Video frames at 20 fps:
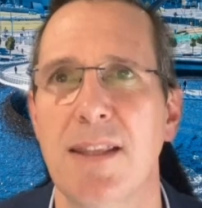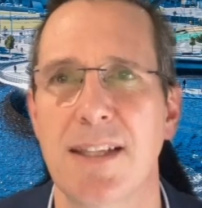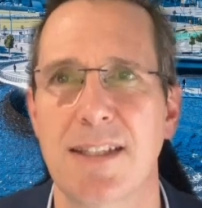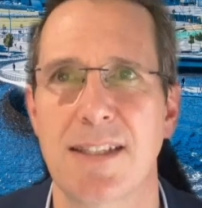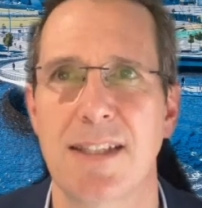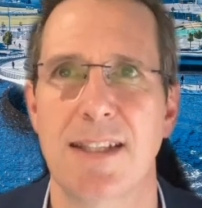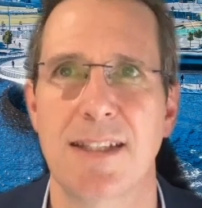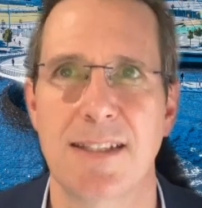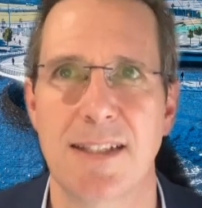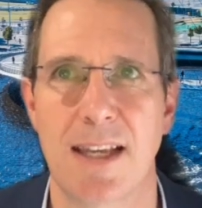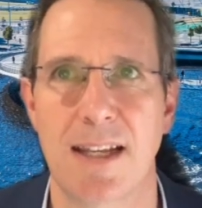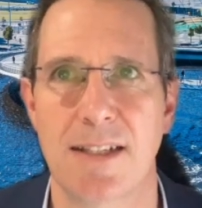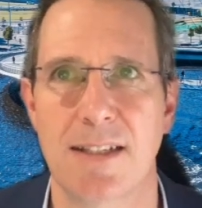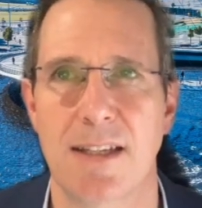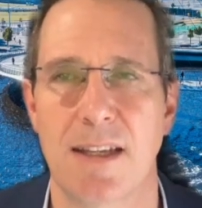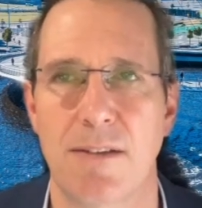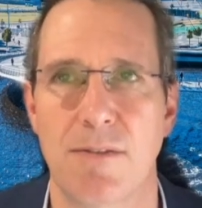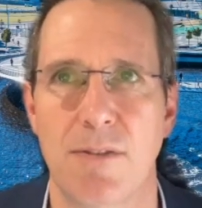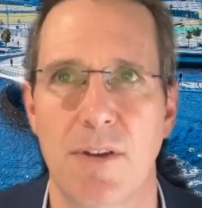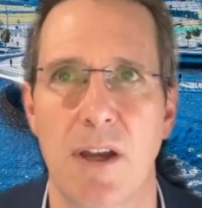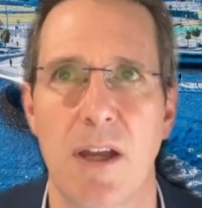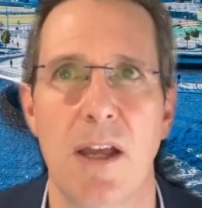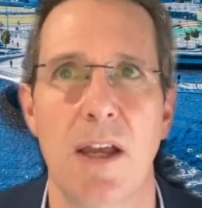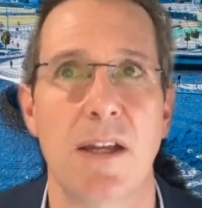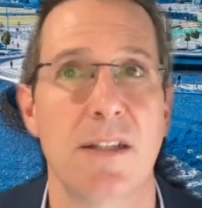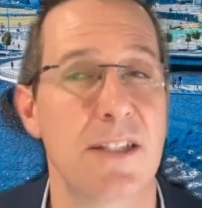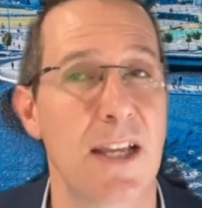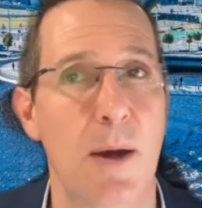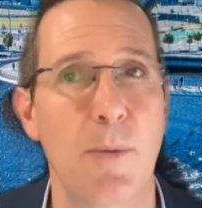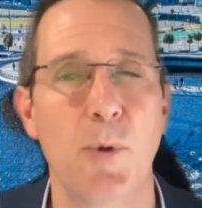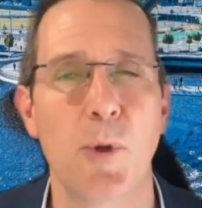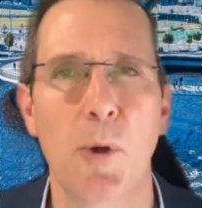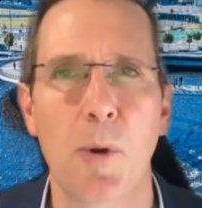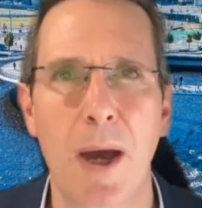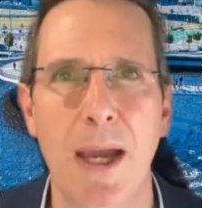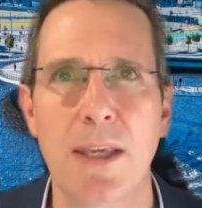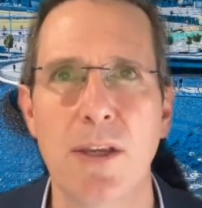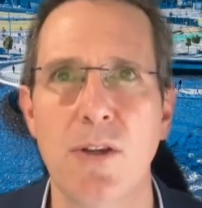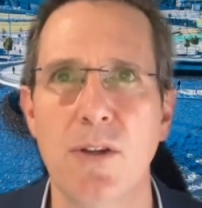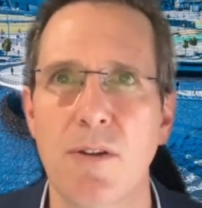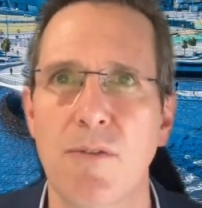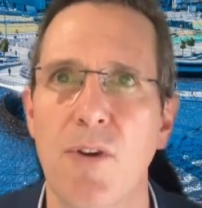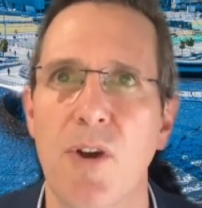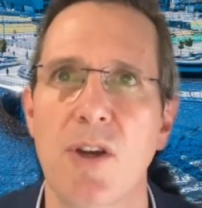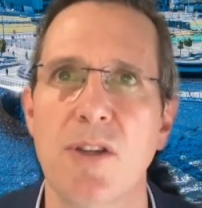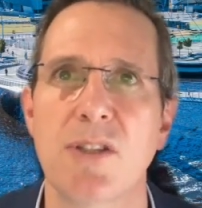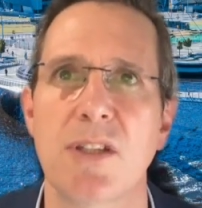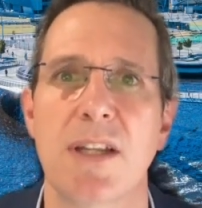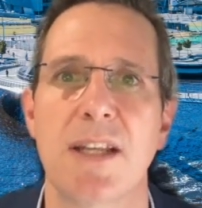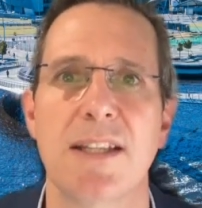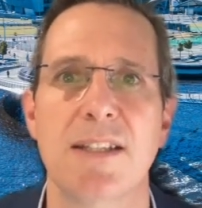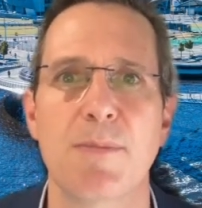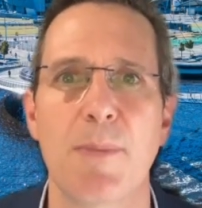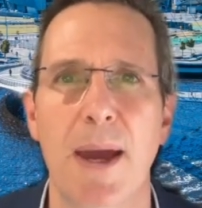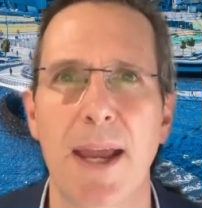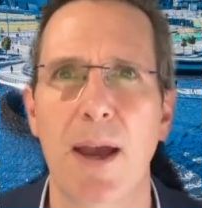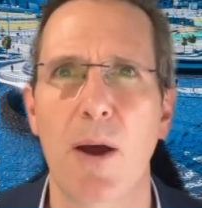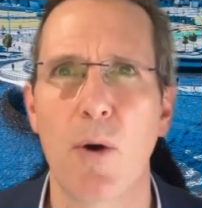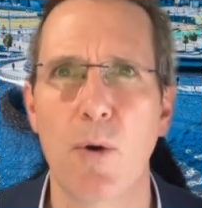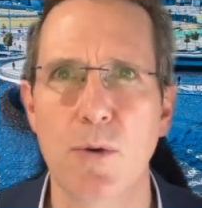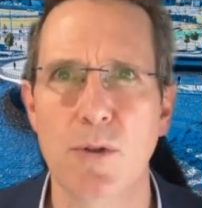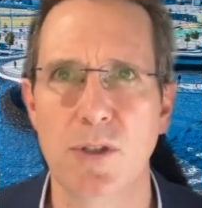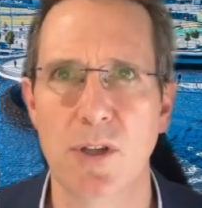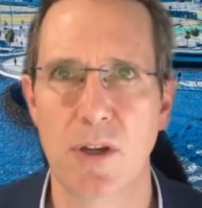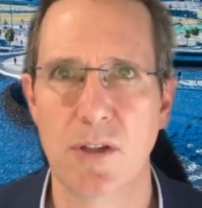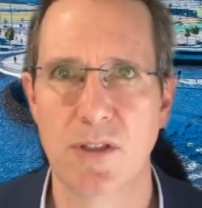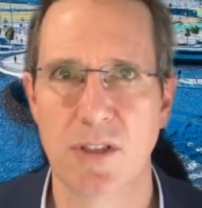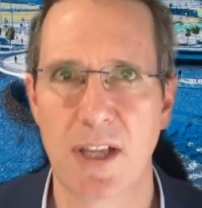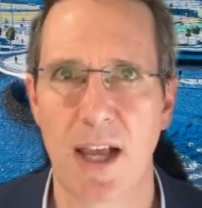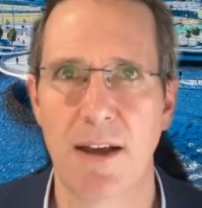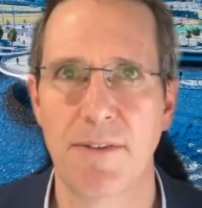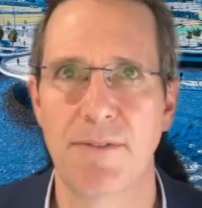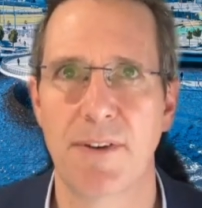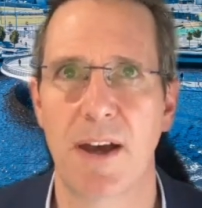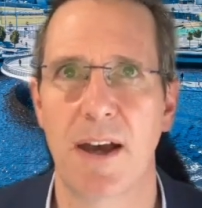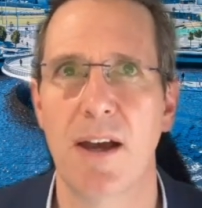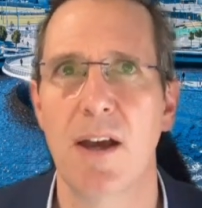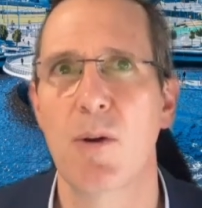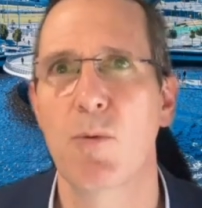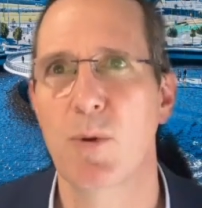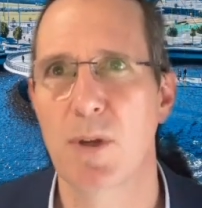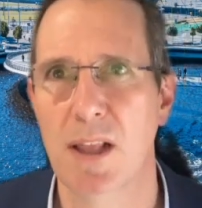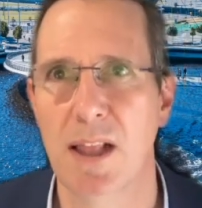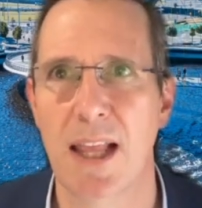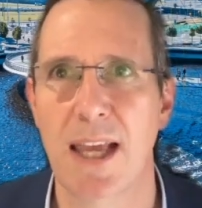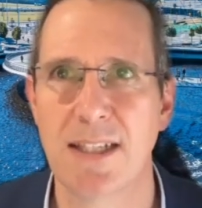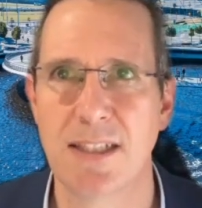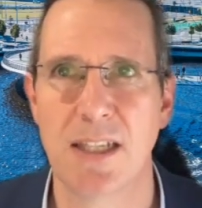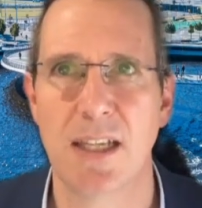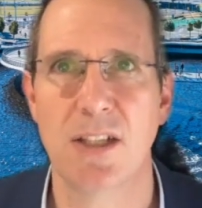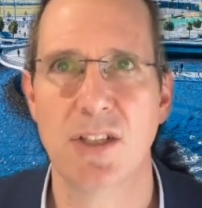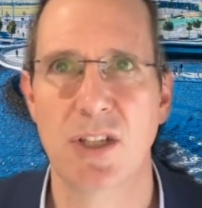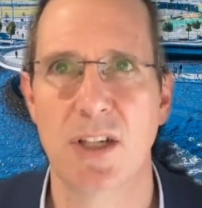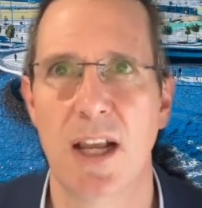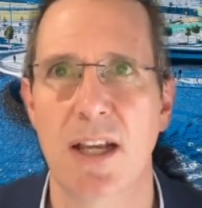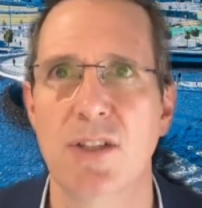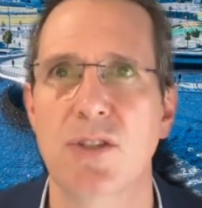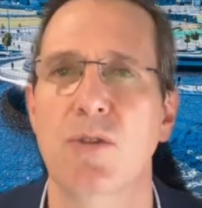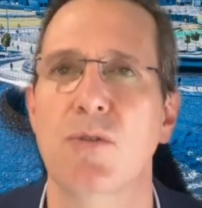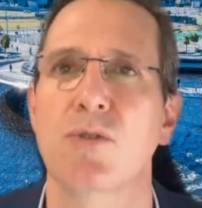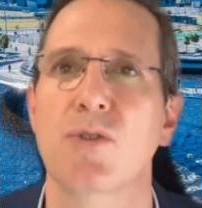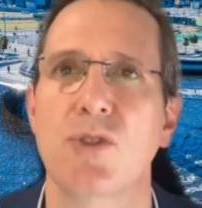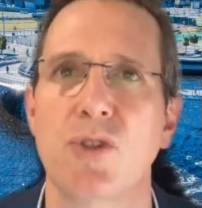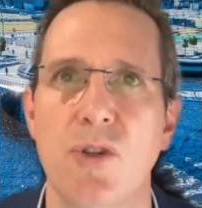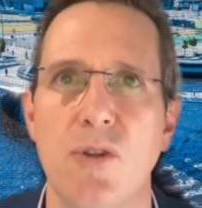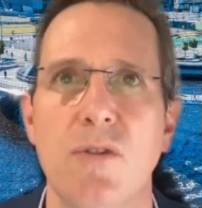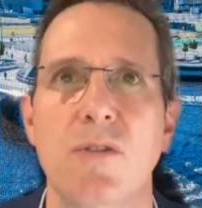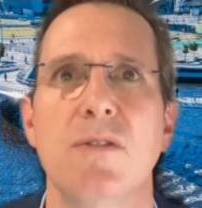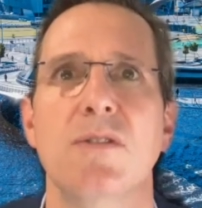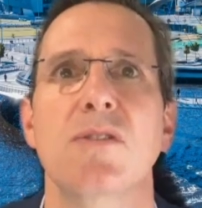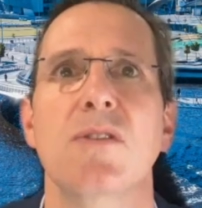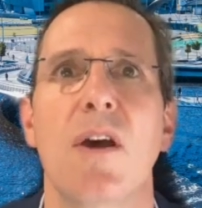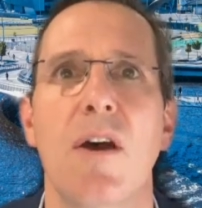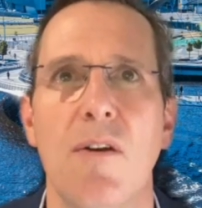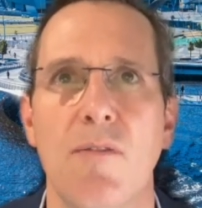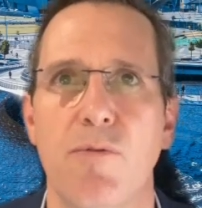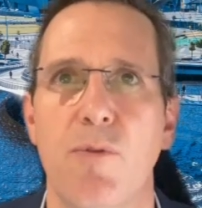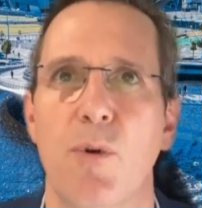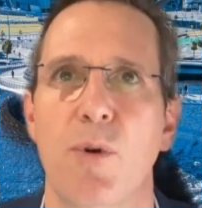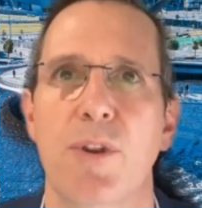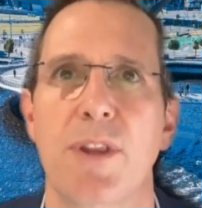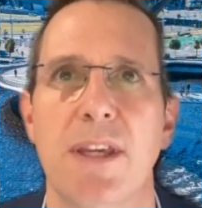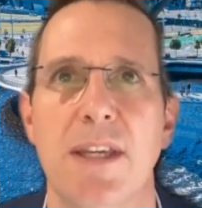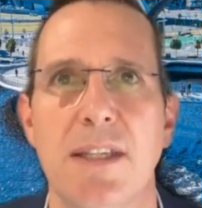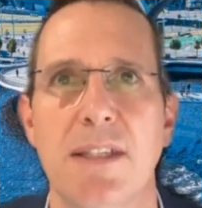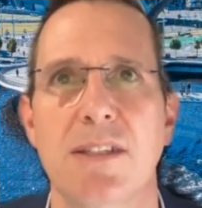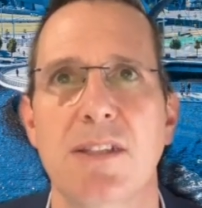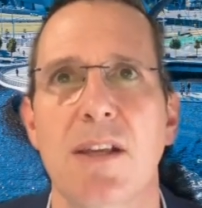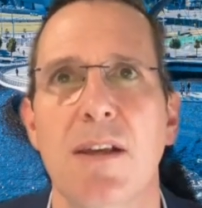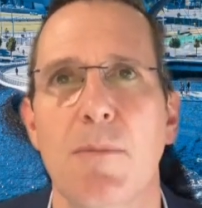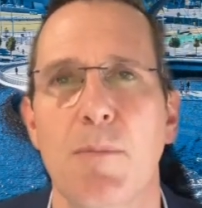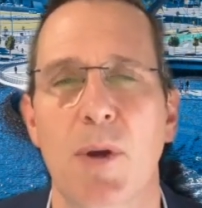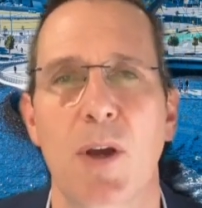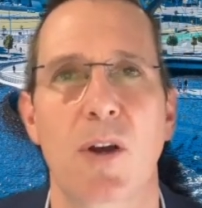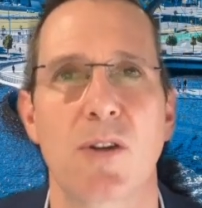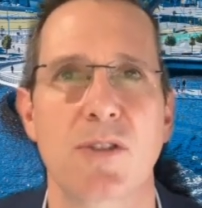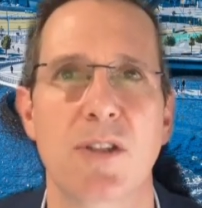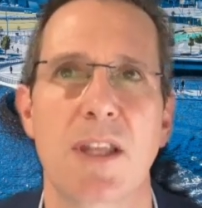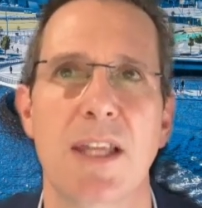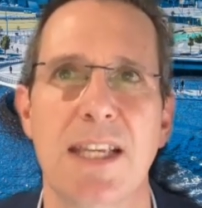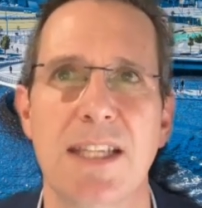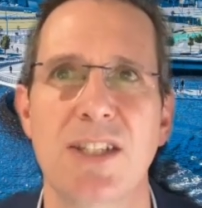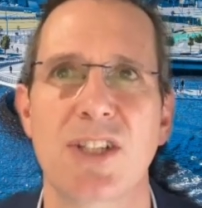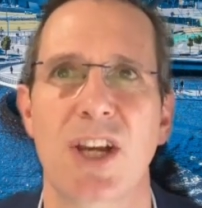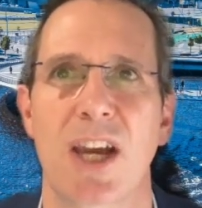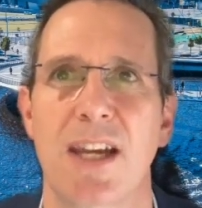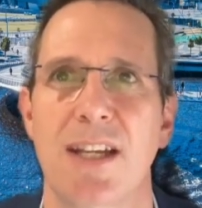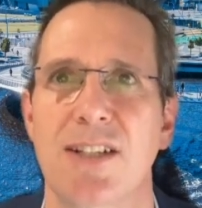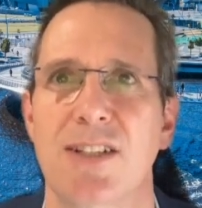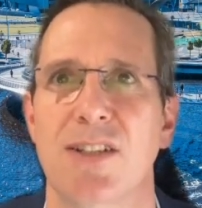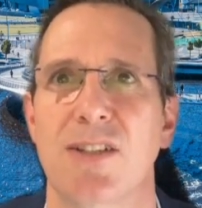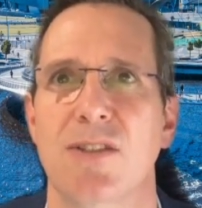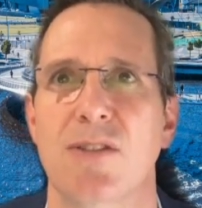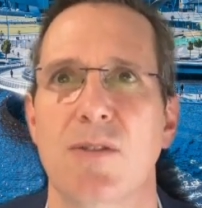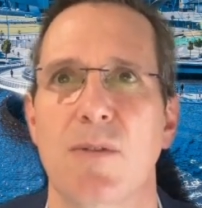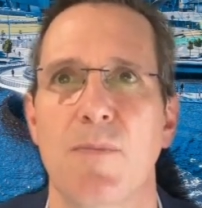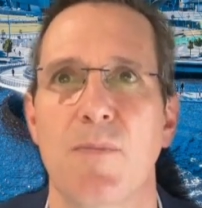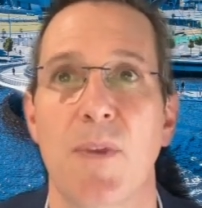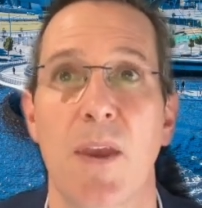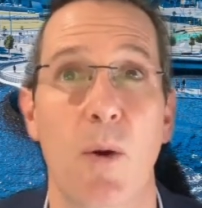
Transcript: this incentive. WA universities may also suffer with less international students because of these changes.